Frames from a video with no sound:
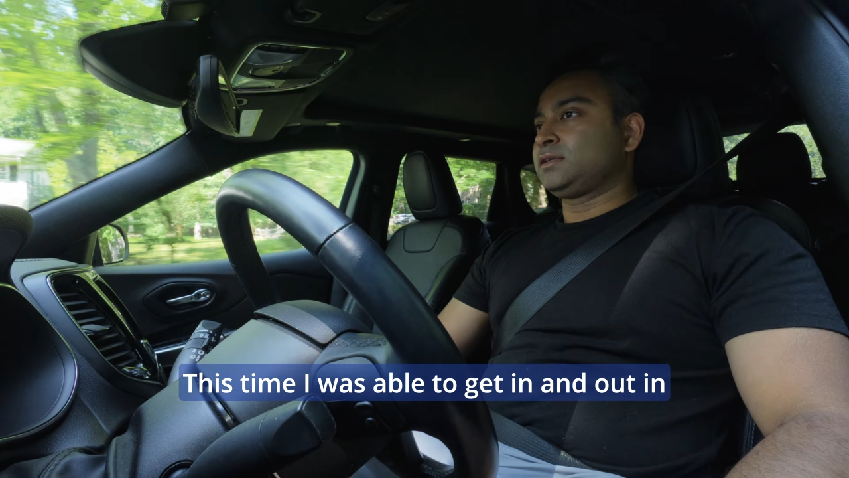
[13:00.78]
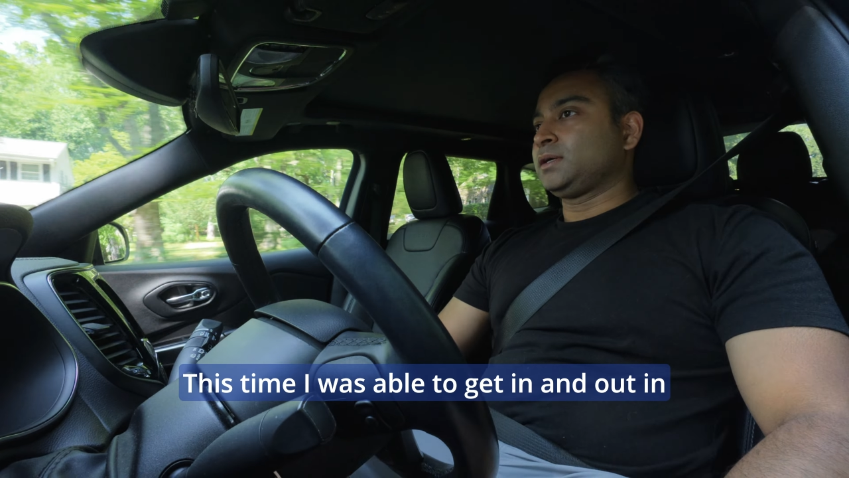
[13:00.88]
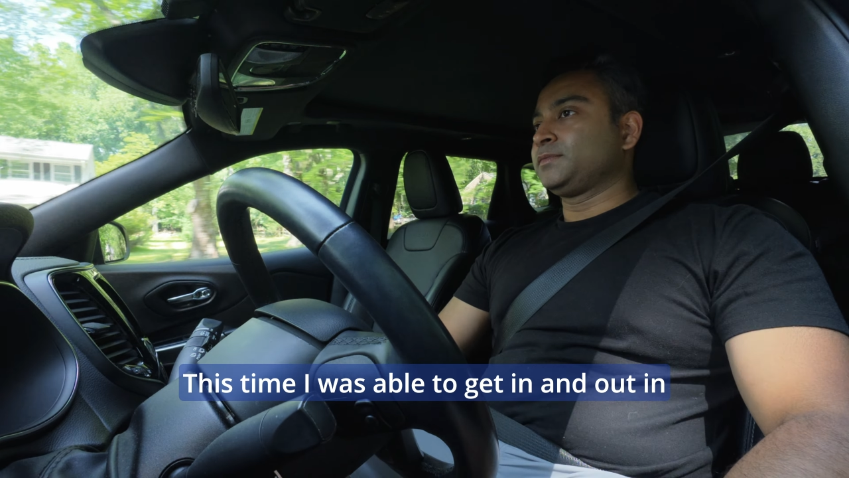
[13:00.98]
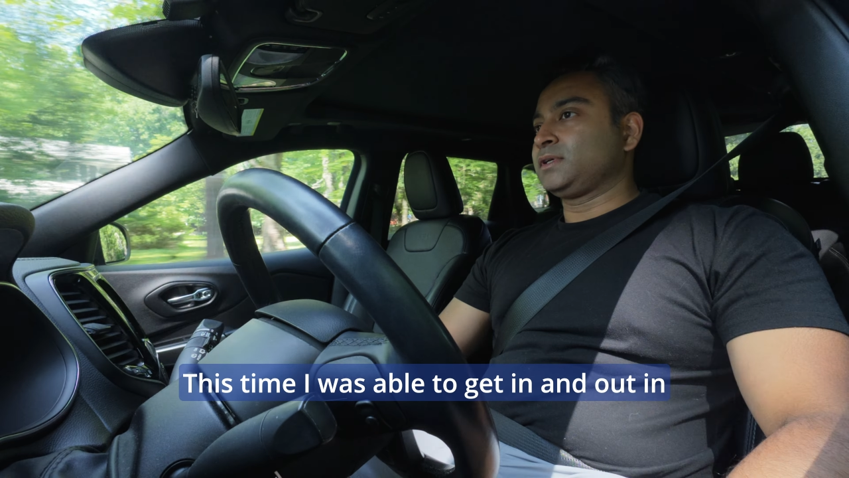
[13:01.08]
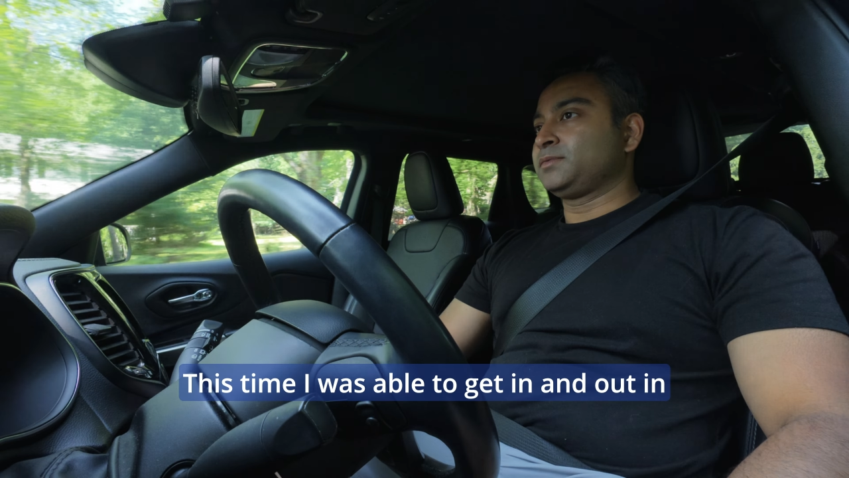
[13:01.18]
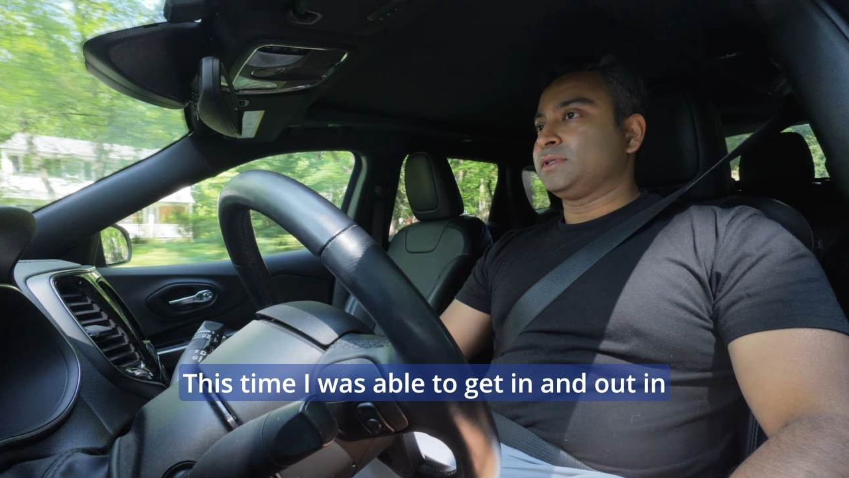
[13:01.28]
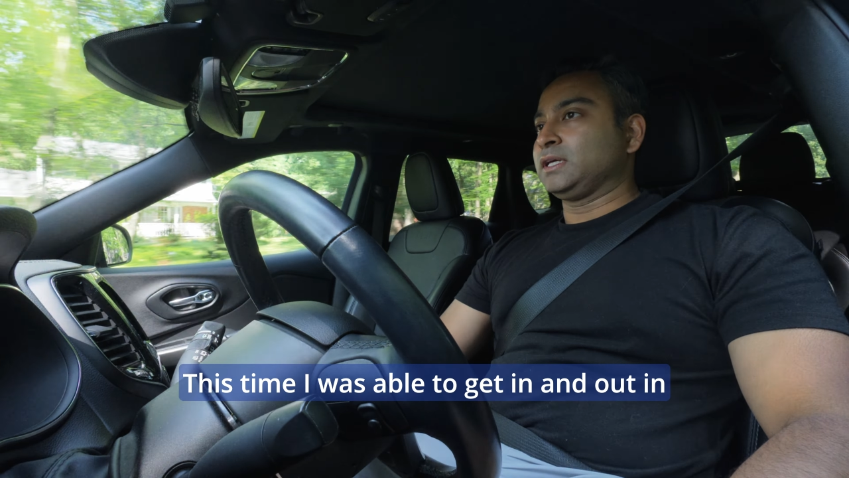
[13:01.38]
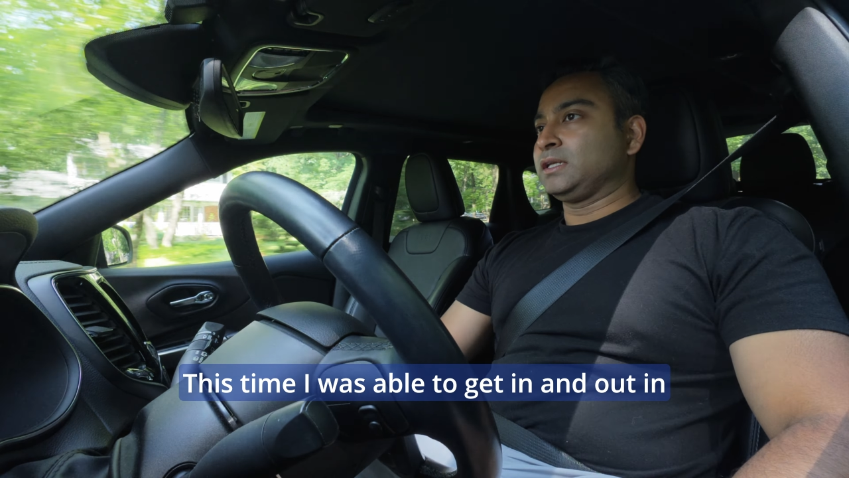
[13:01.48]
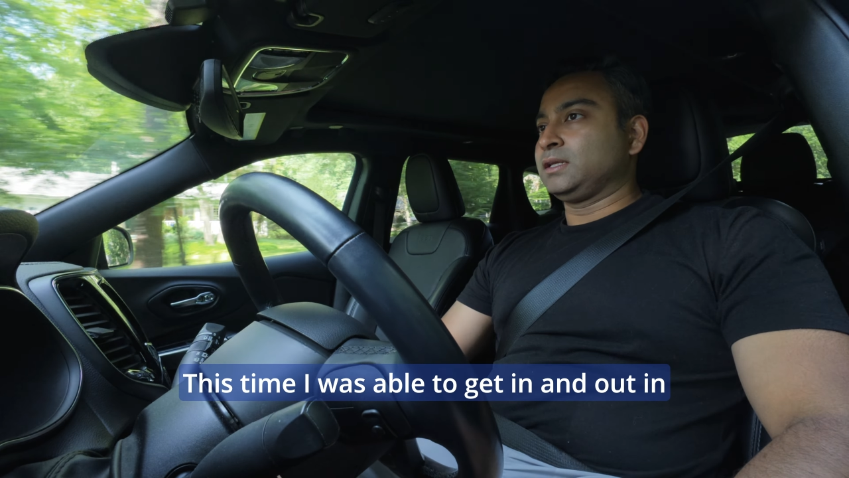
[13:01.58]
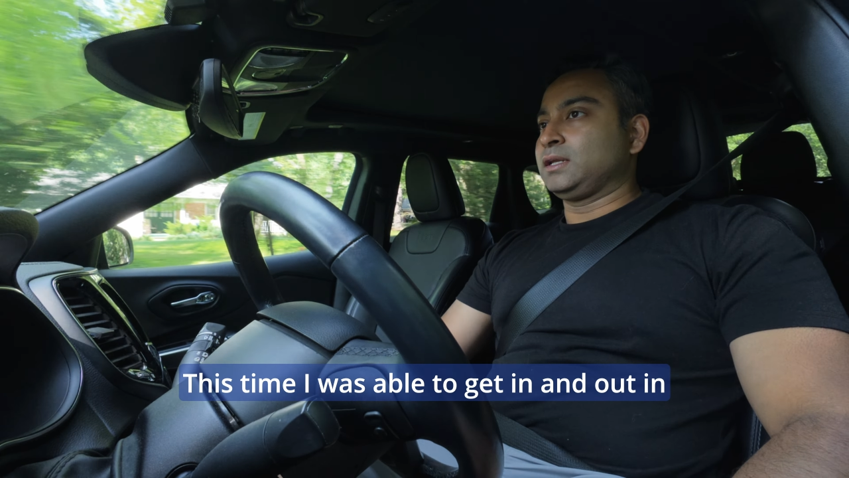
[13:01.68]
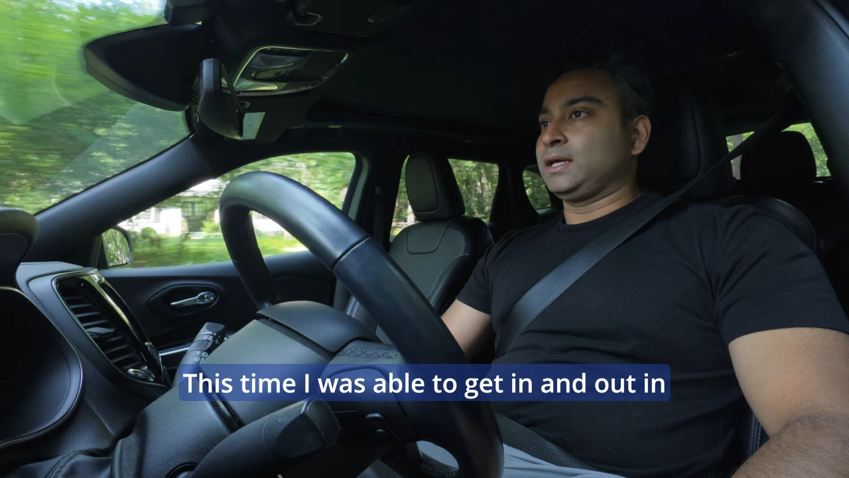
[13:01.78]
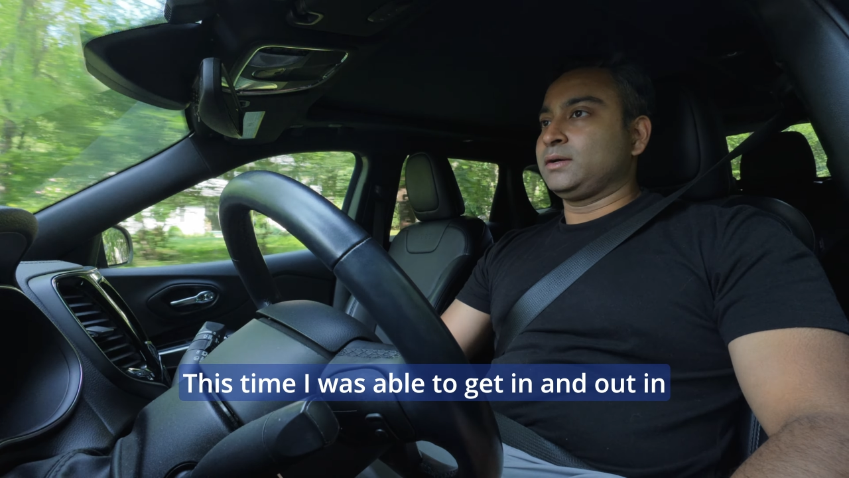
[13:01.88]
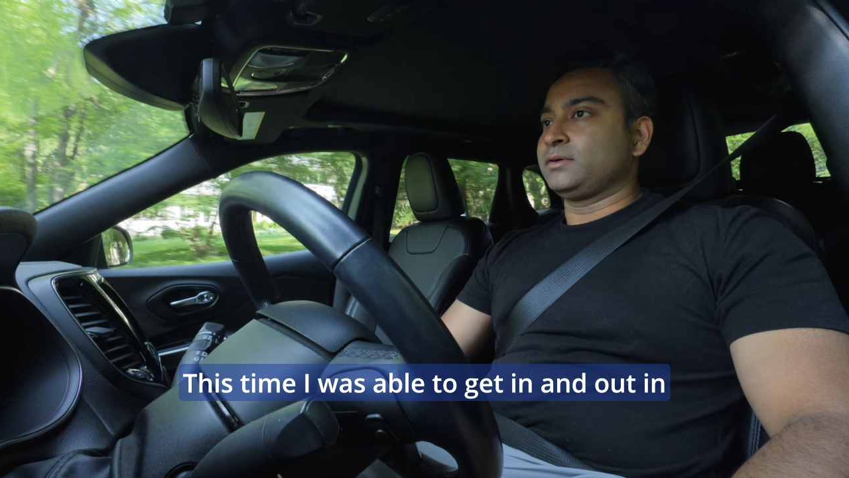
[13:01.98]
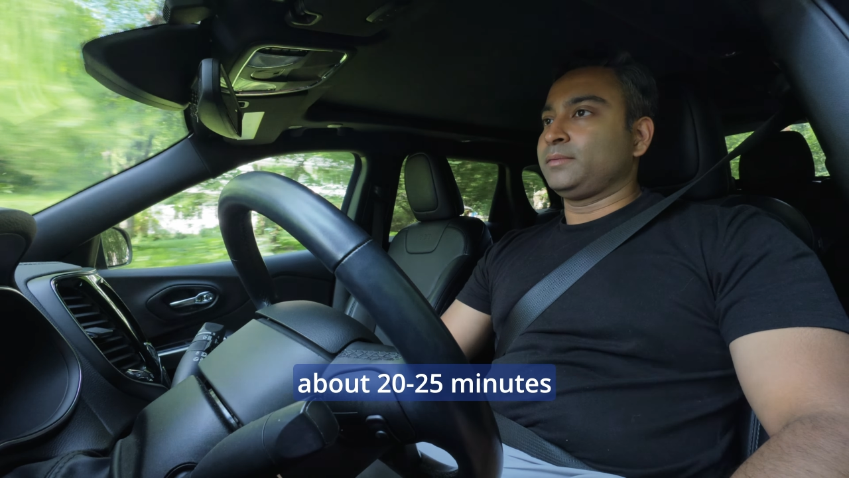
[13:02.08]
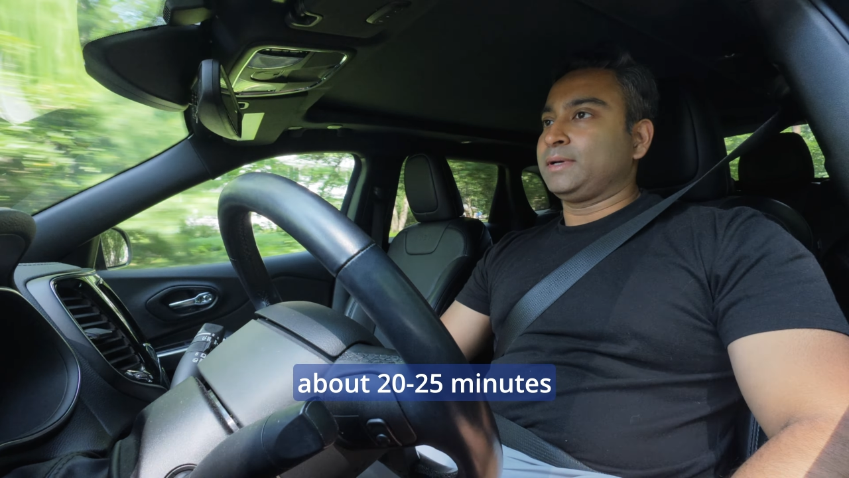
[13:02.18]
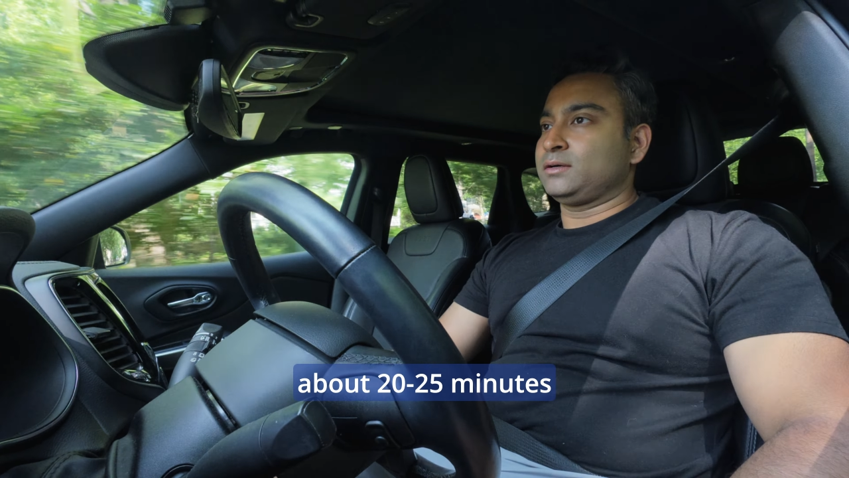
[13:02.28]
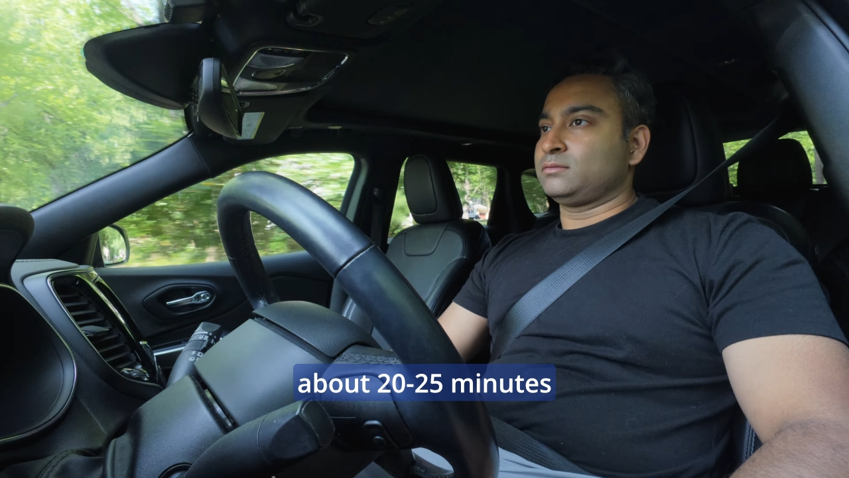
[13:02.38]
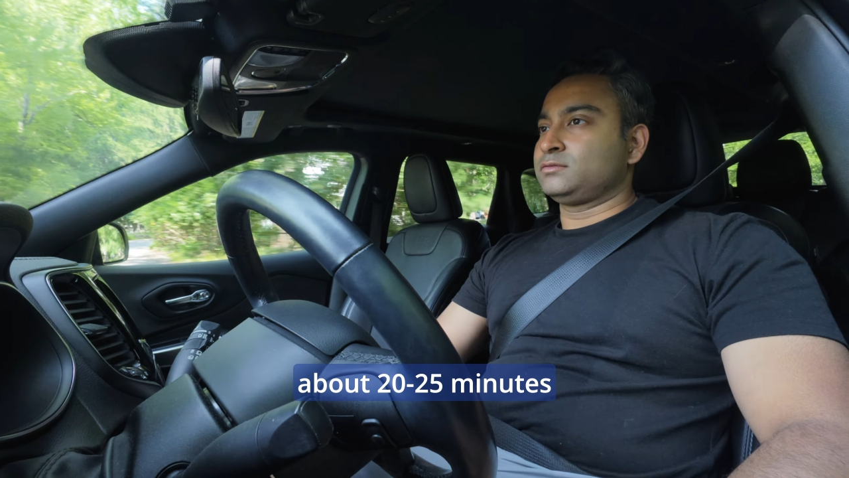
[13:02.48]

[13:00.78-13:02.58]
time I was able to get in and out in about